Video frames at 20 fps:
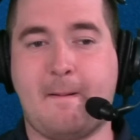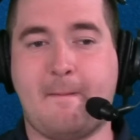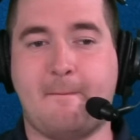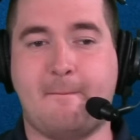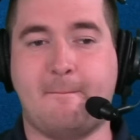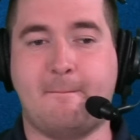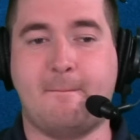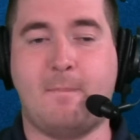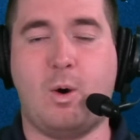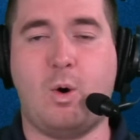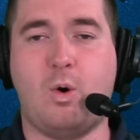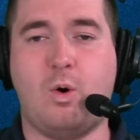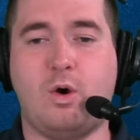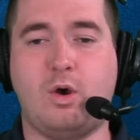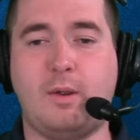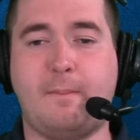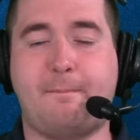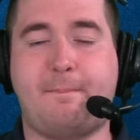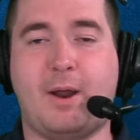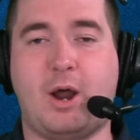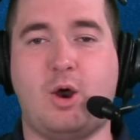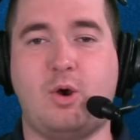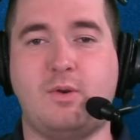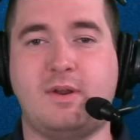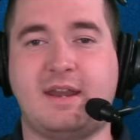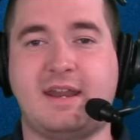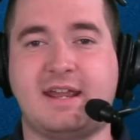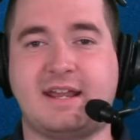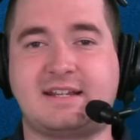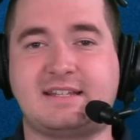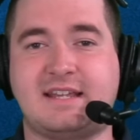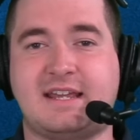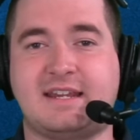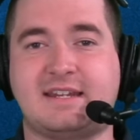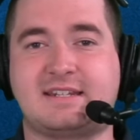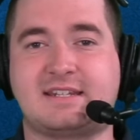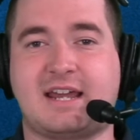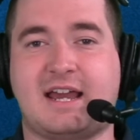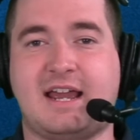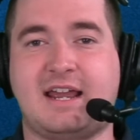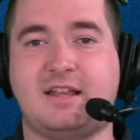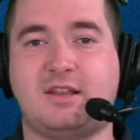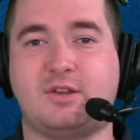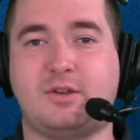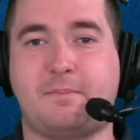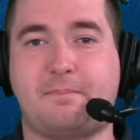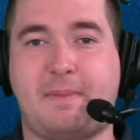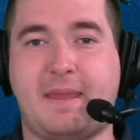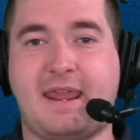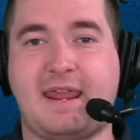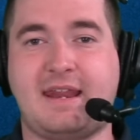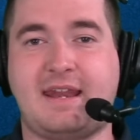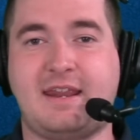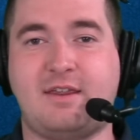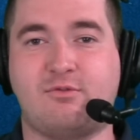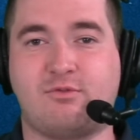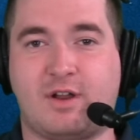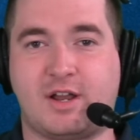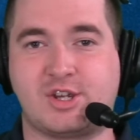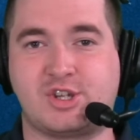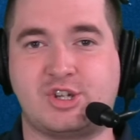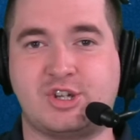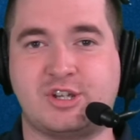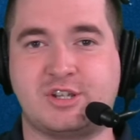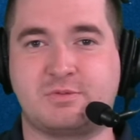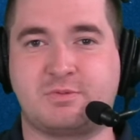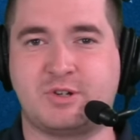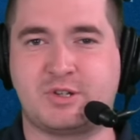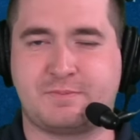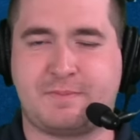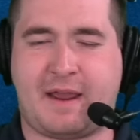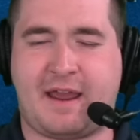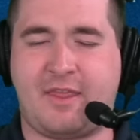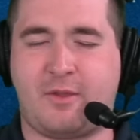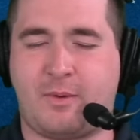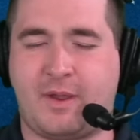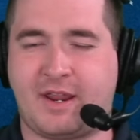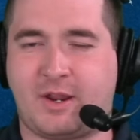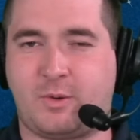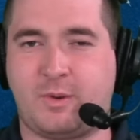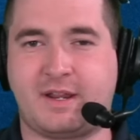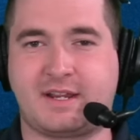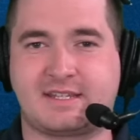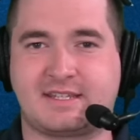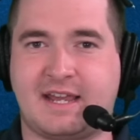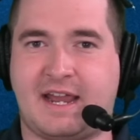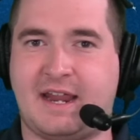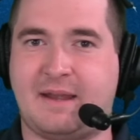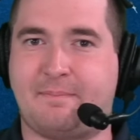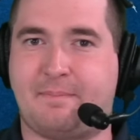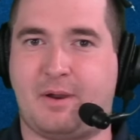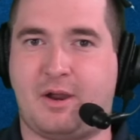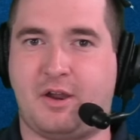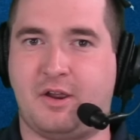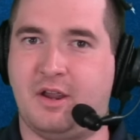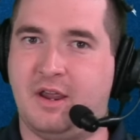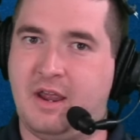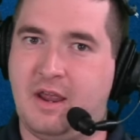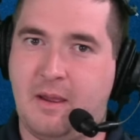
more Bo Nix and Tyler Beatty rushes, which, by the way, quick sidebar,